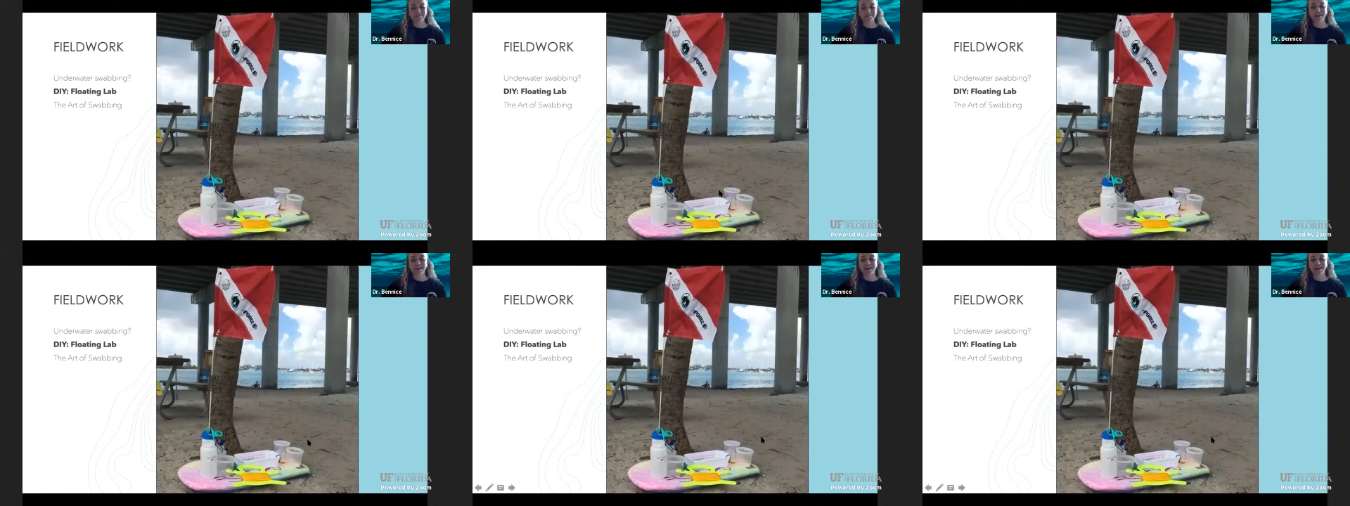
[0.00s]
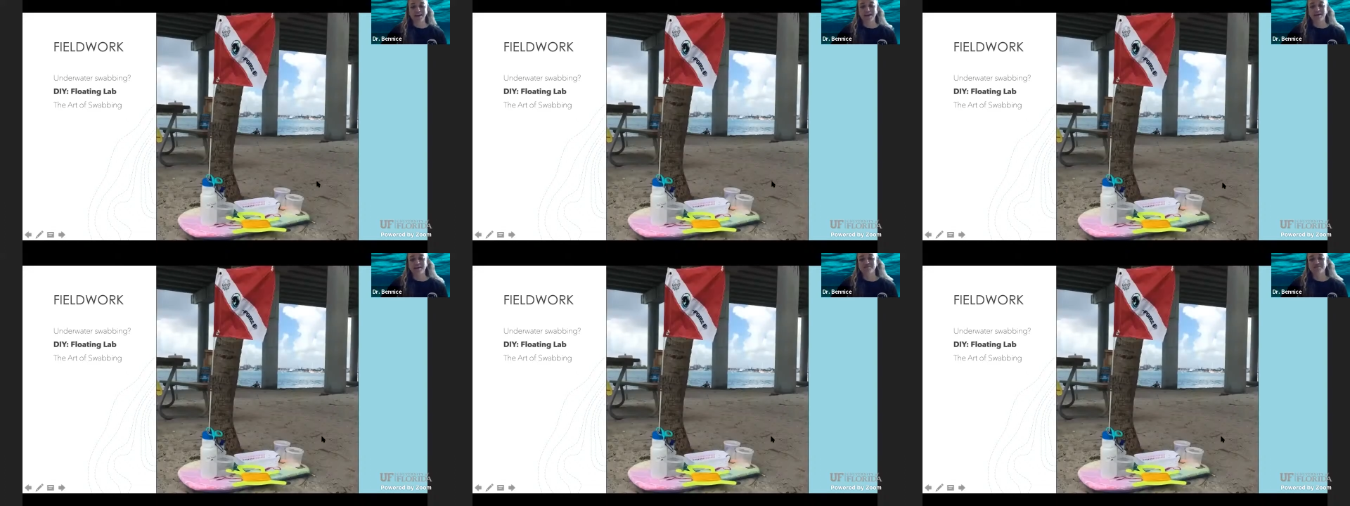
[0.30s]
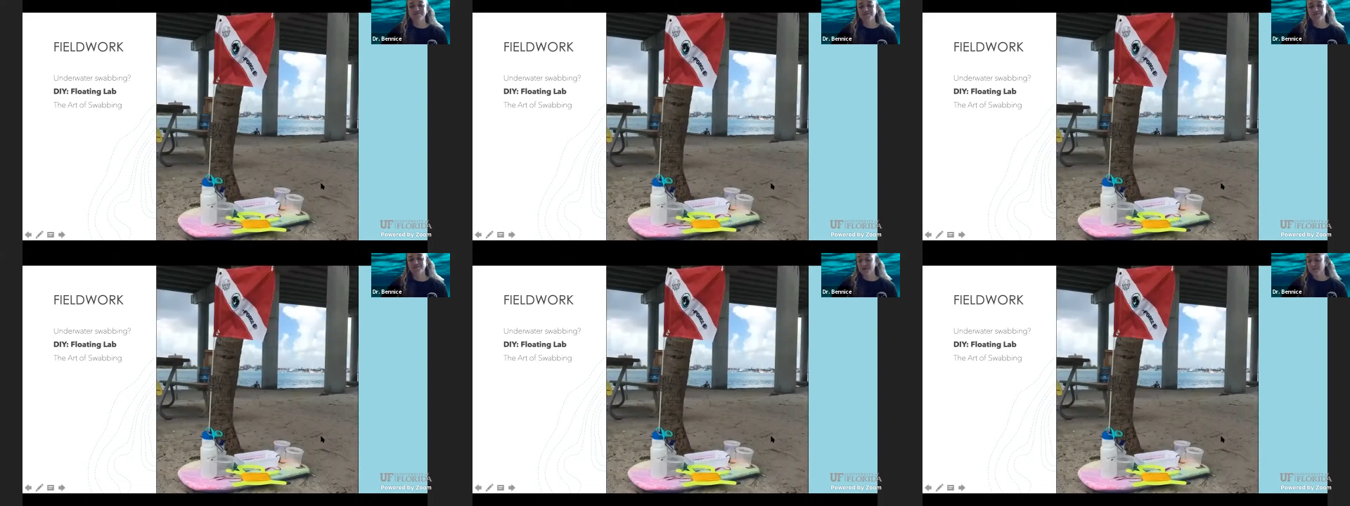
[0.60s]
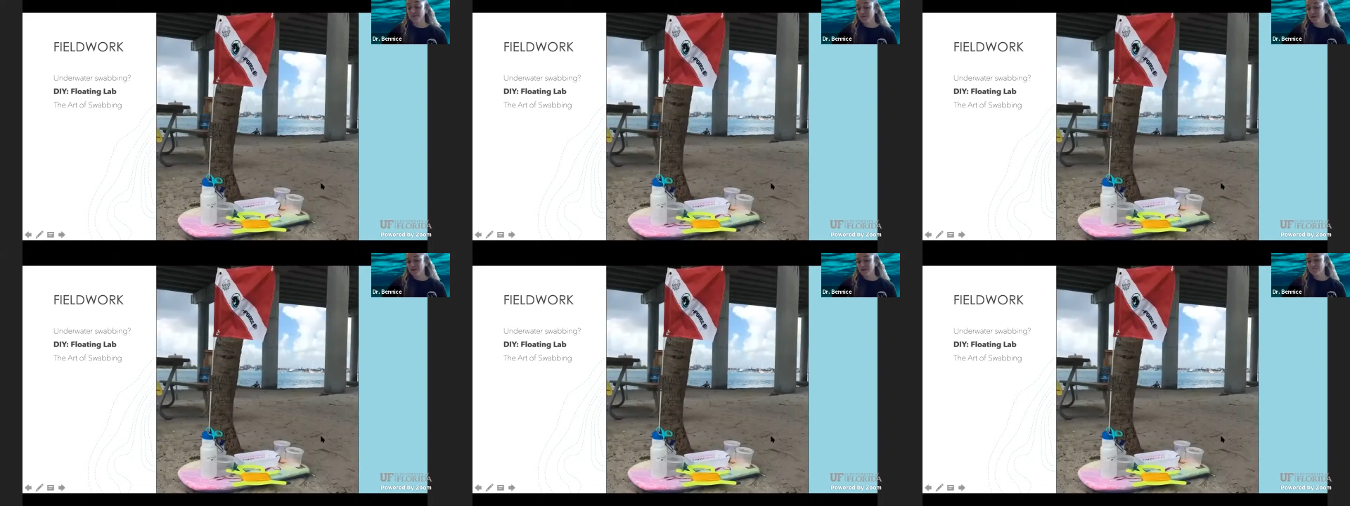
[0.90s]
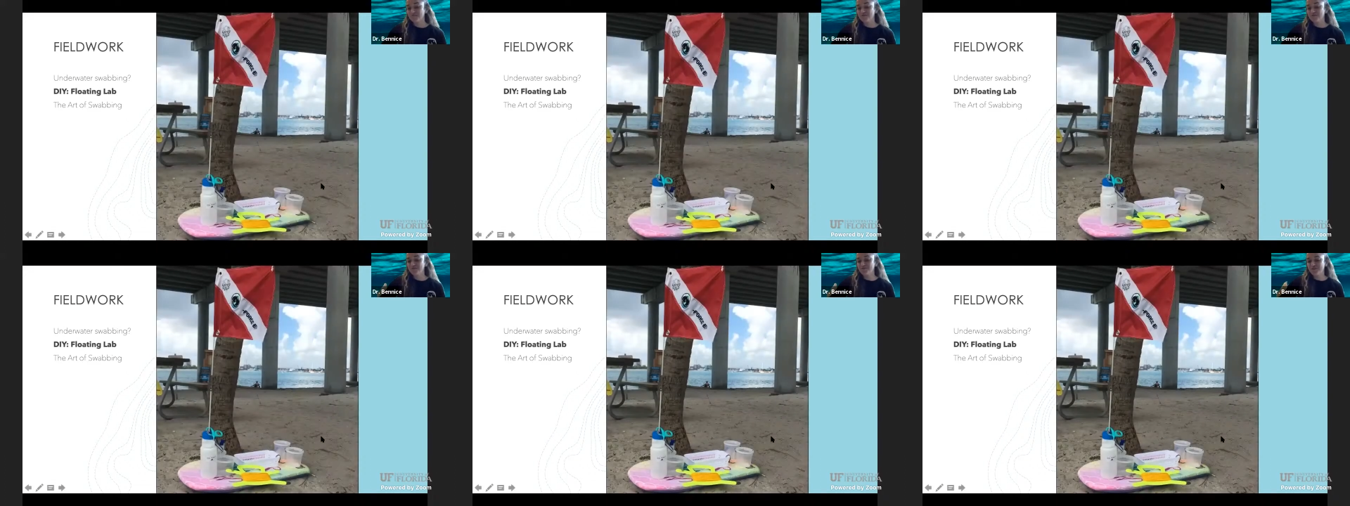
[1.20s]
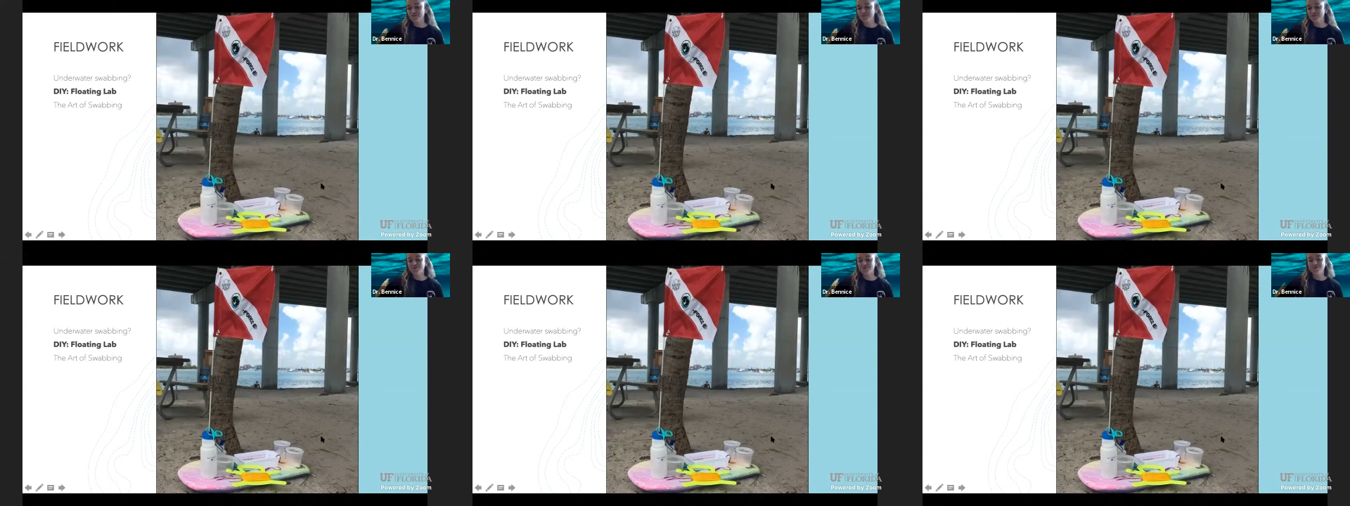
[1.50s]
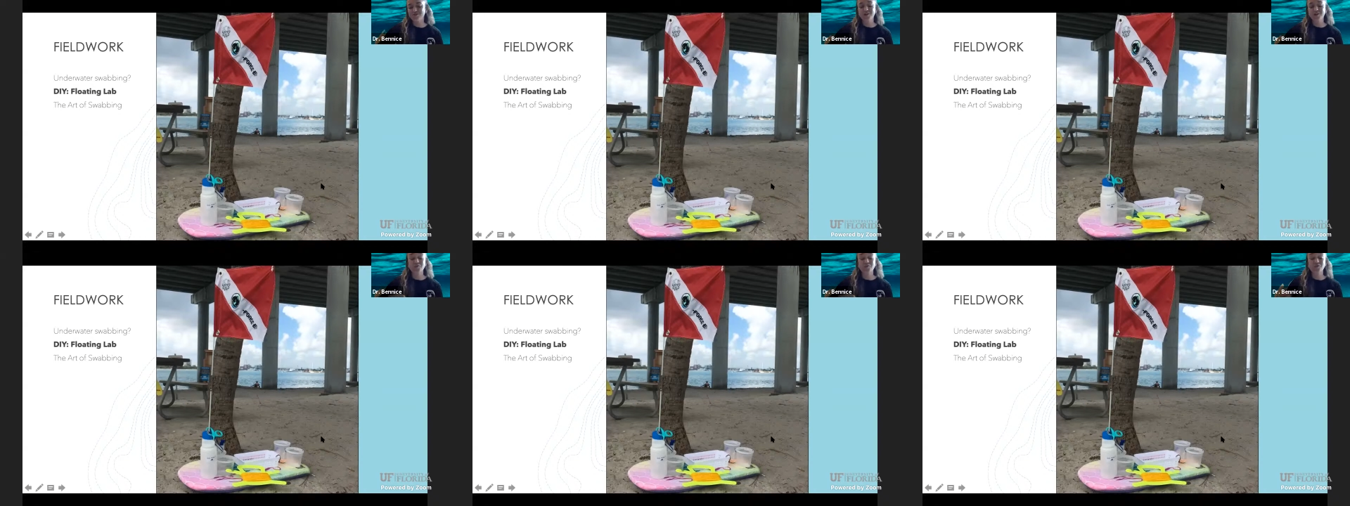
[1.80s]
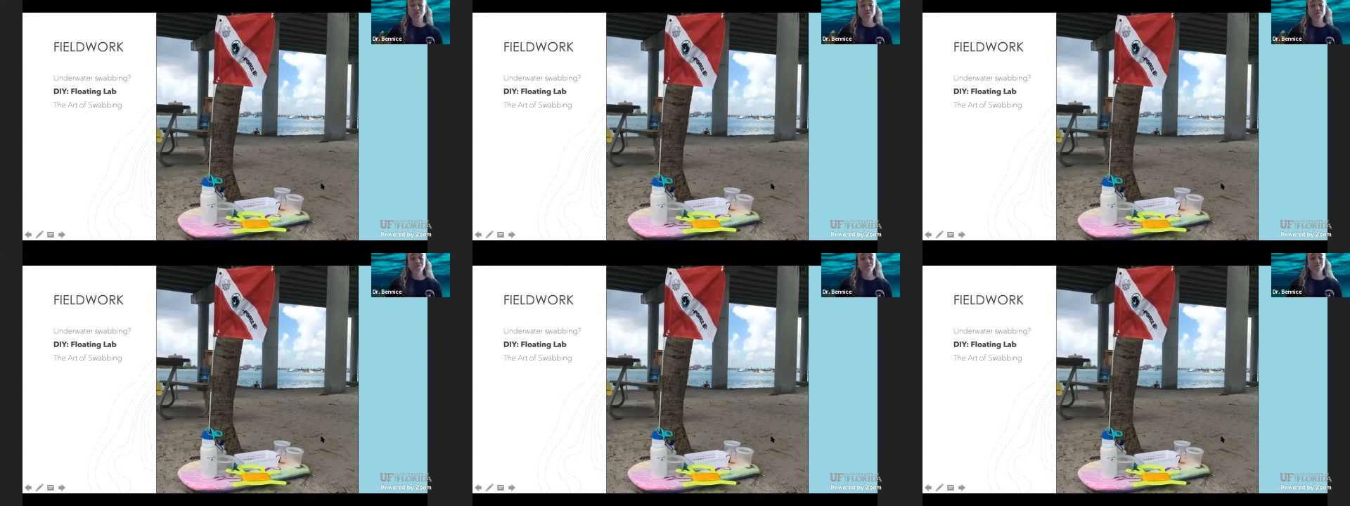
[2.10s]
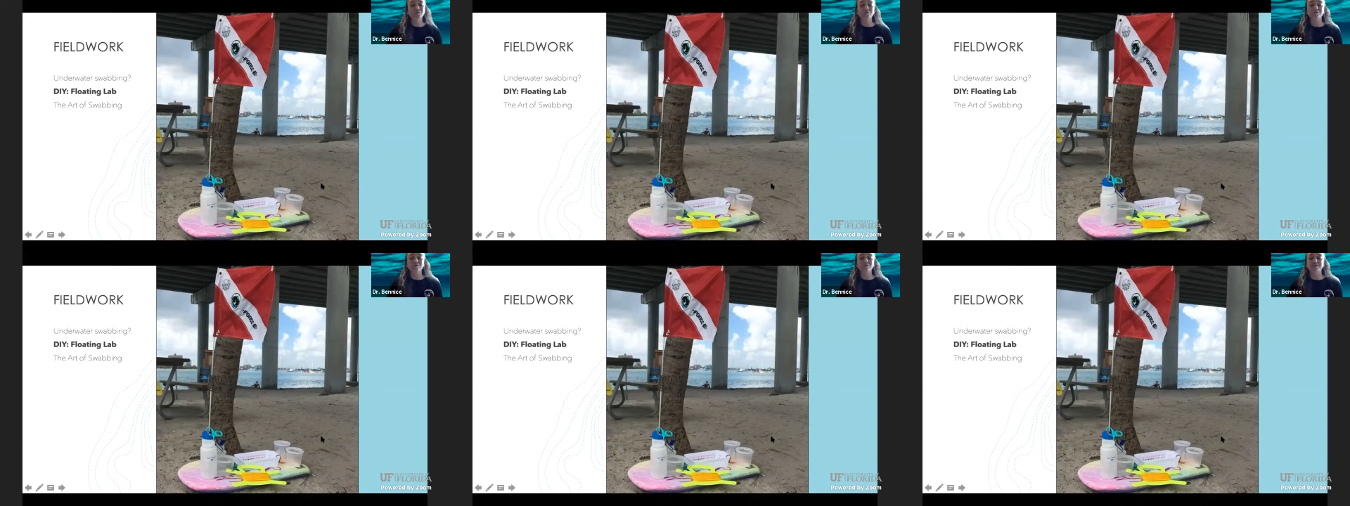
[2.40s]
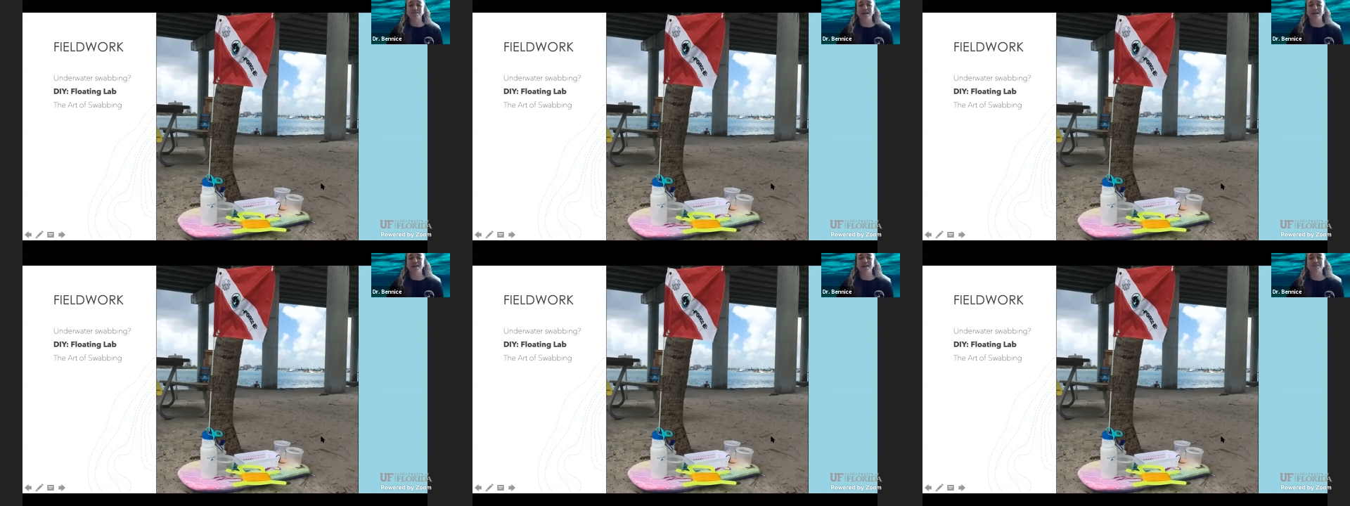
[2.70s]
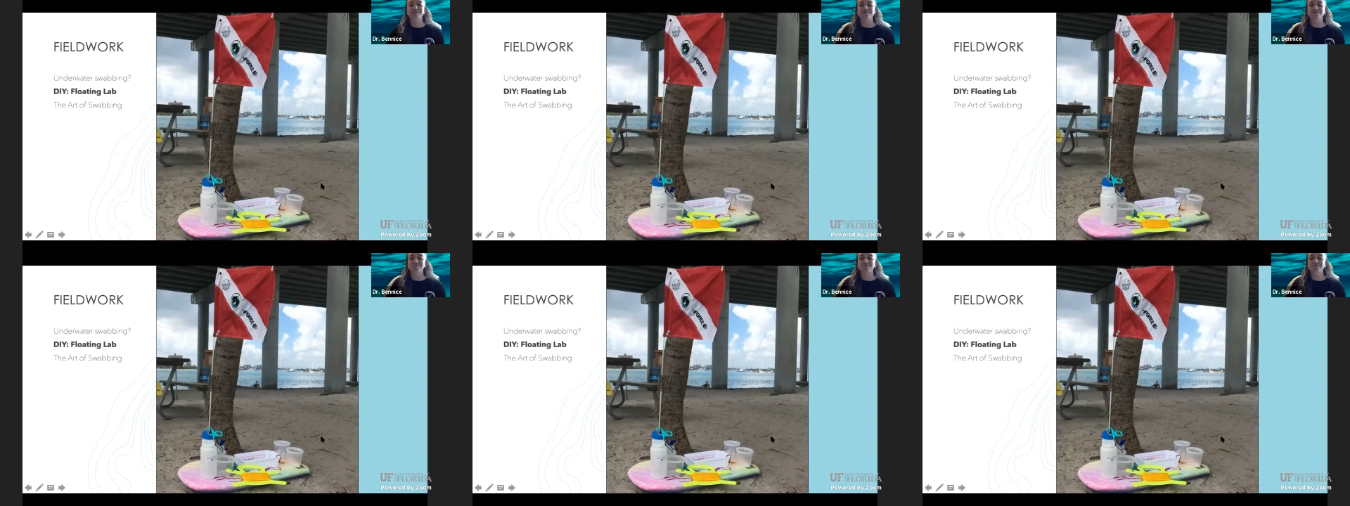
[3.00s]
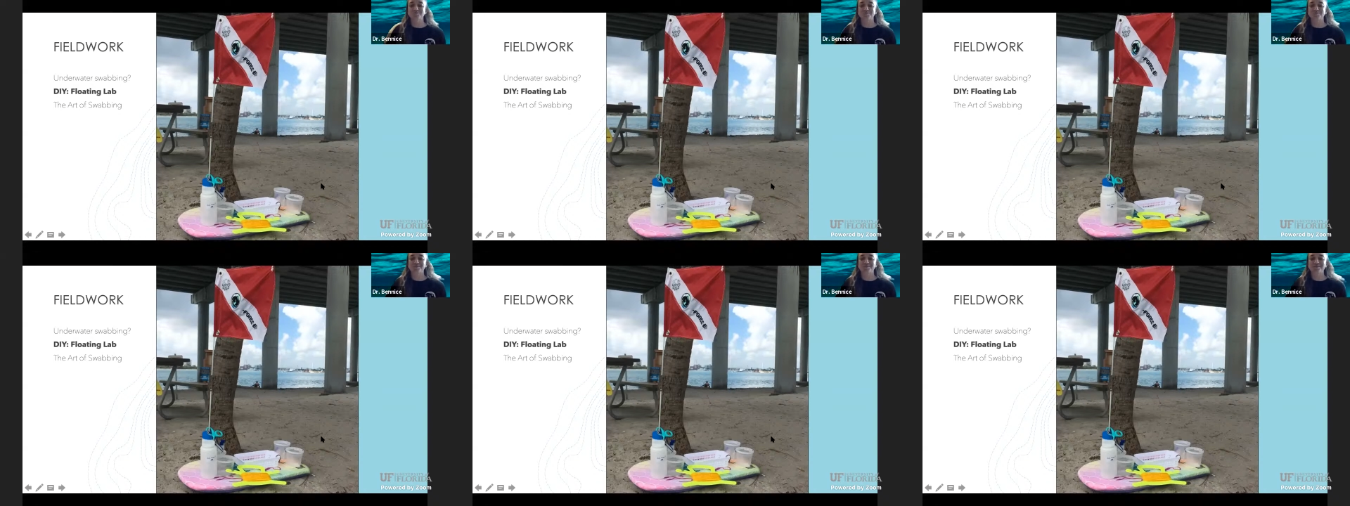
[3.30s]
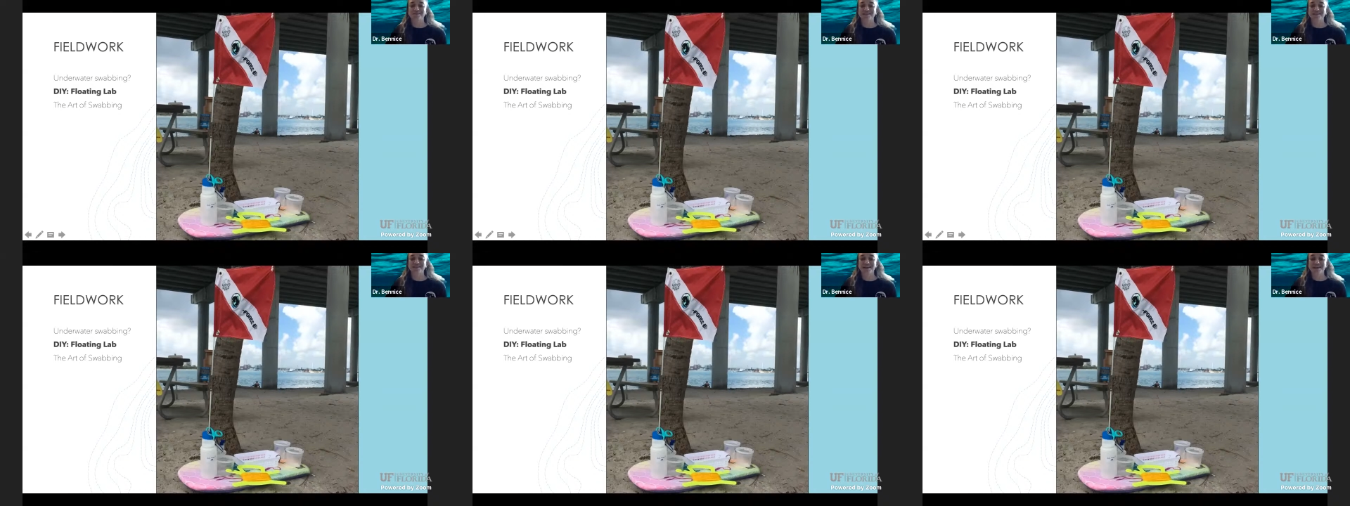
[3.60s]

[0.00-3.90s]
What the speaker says: [unreadable: no face in view]